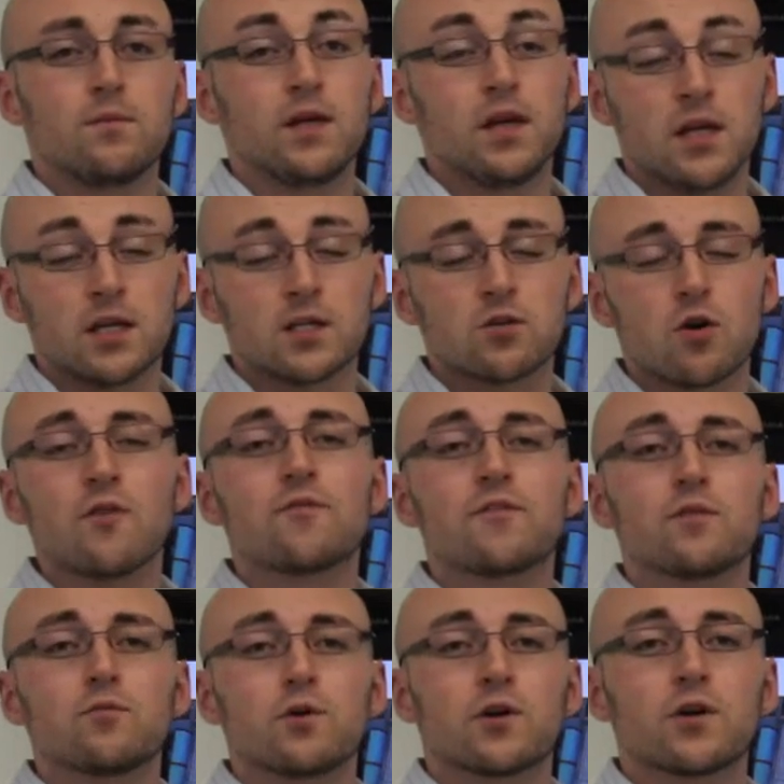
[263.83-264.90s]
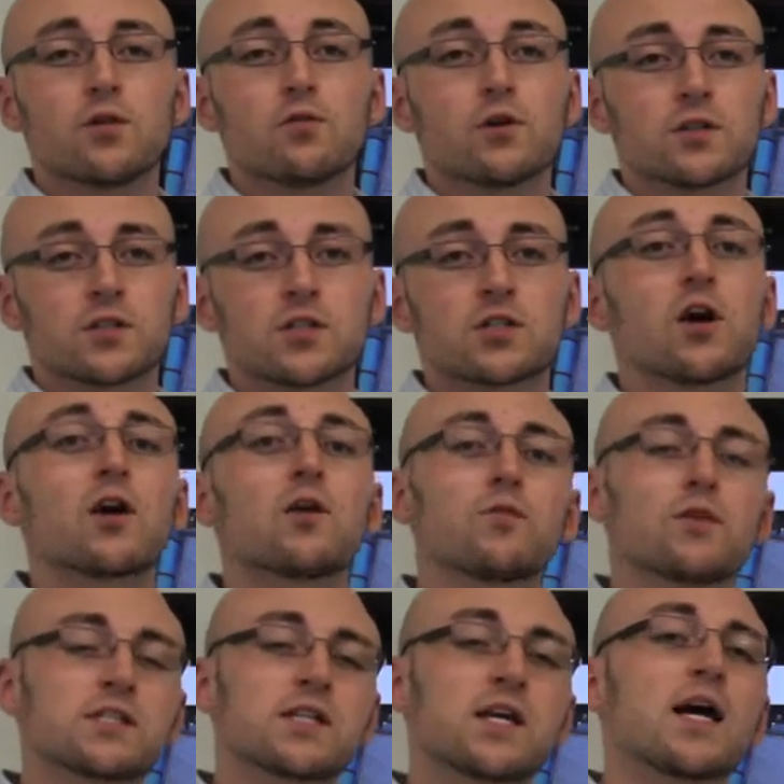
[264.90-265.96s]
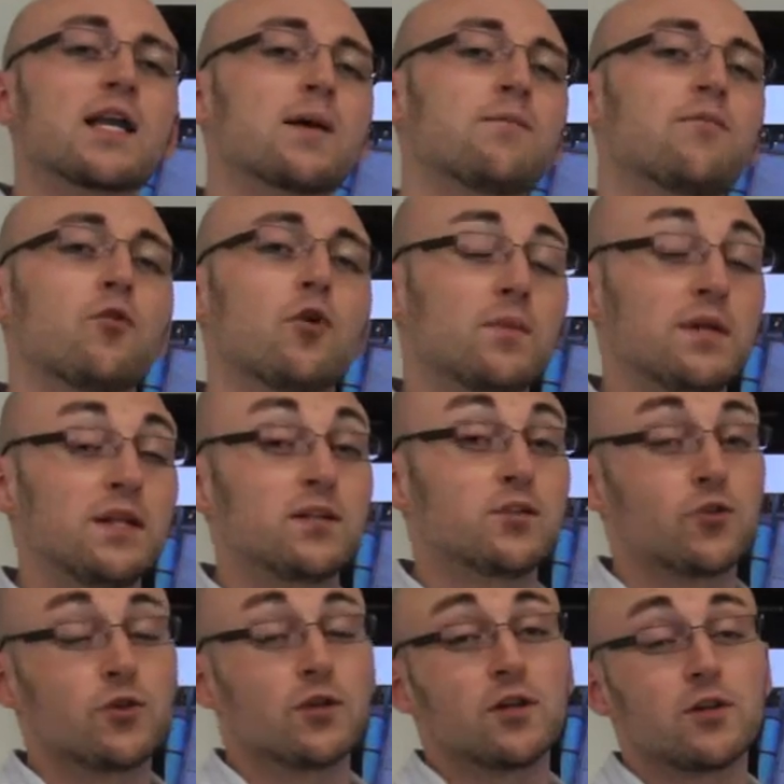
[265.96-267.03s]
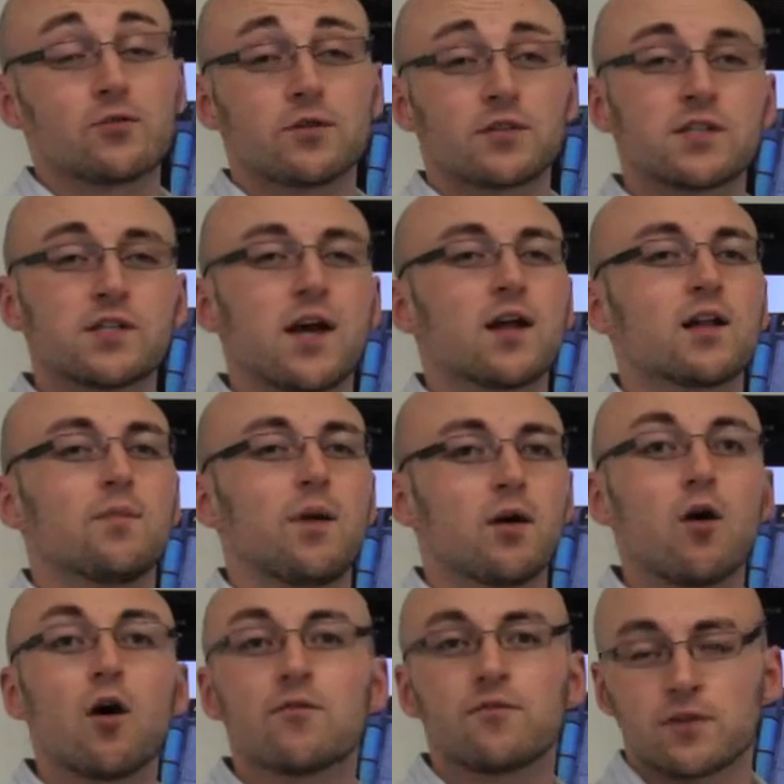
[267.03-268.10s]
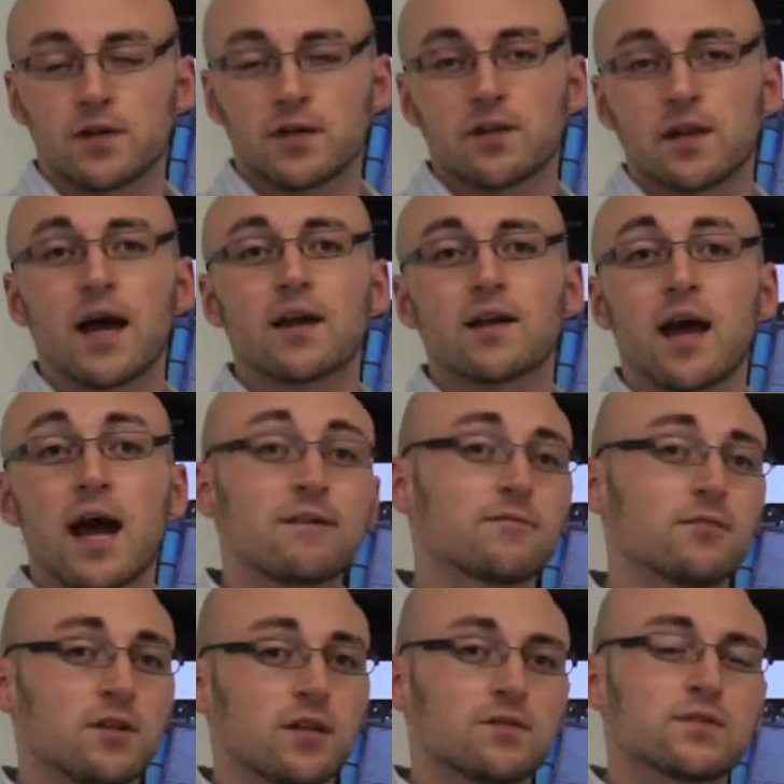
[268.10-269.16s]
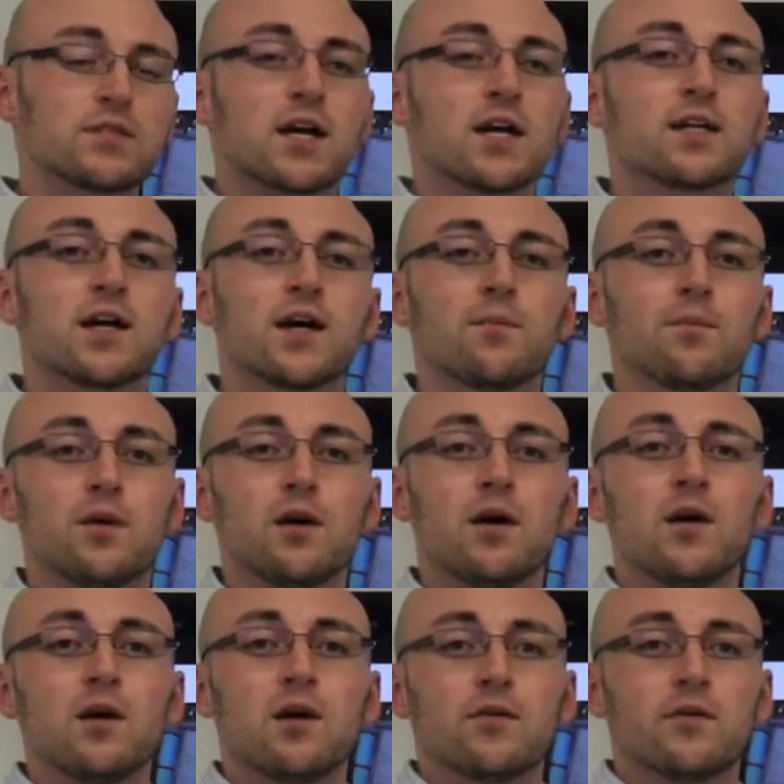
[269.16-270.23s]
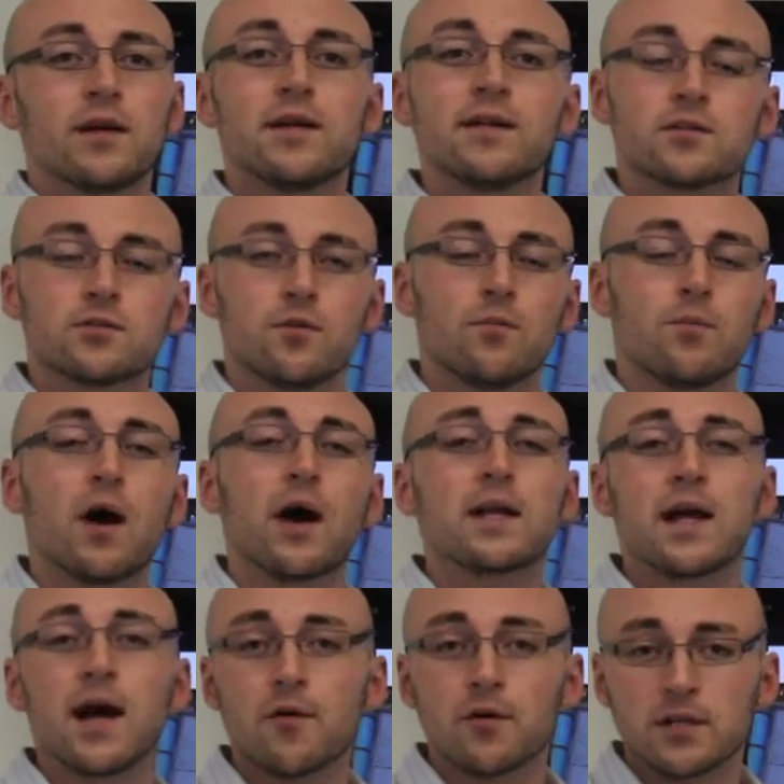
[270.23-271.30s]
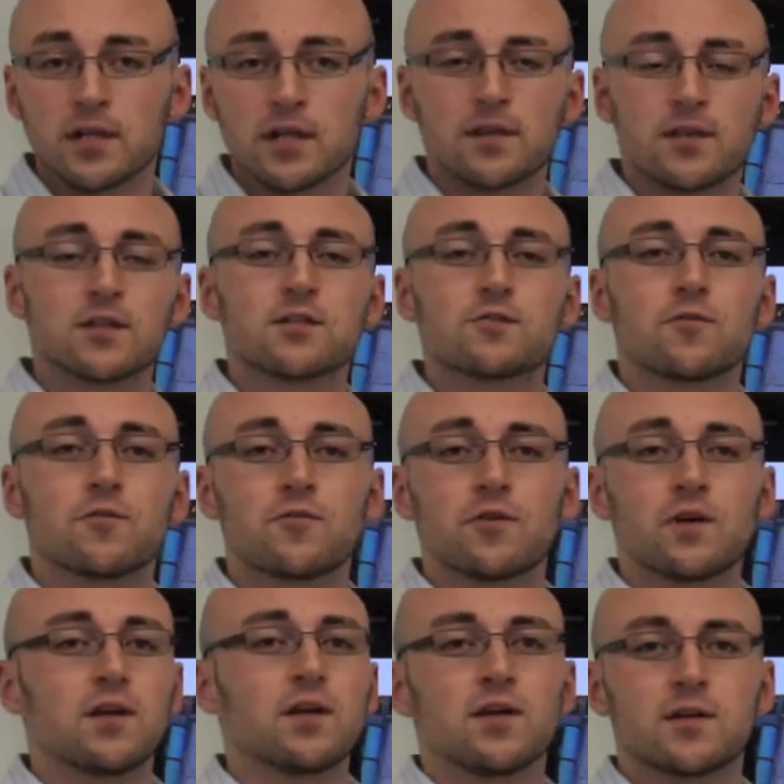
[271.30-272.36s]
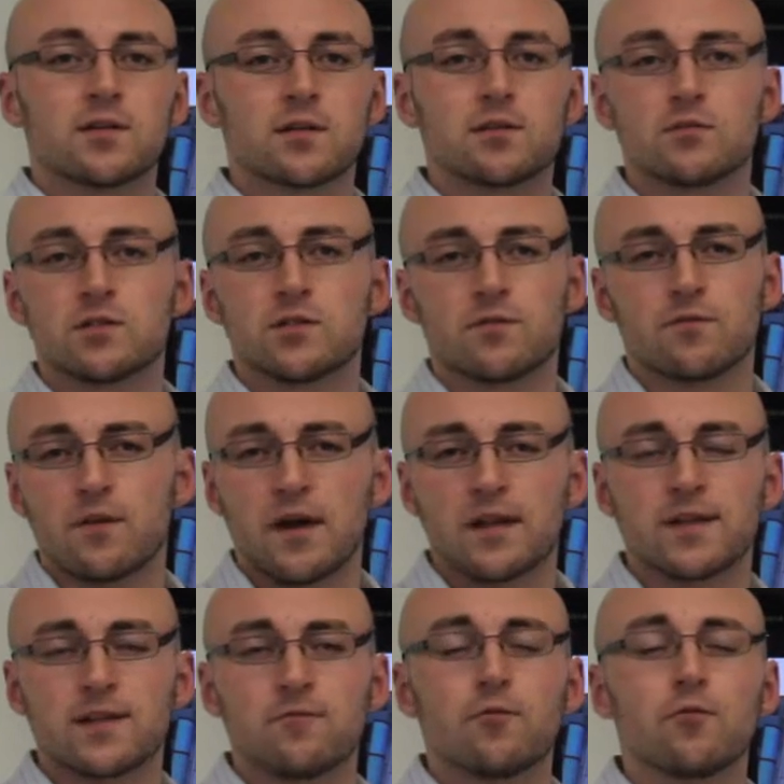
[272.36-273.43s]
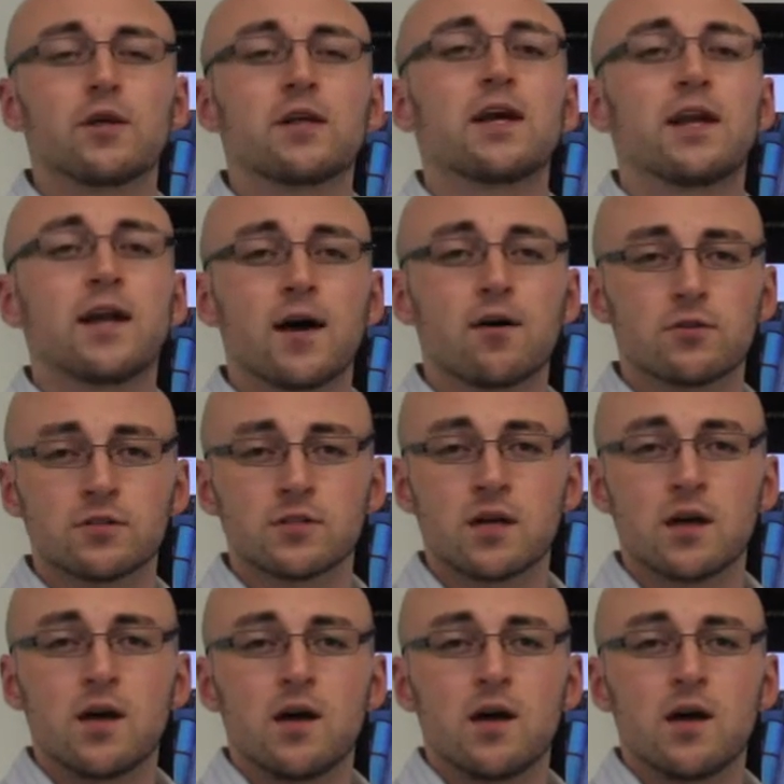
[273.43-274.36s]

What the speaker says: It is often where you could start with a sign up form and then turn it into a sale by offering that after they've signed up, right? So buy now and get this for free, exclusive, valid 48 hours.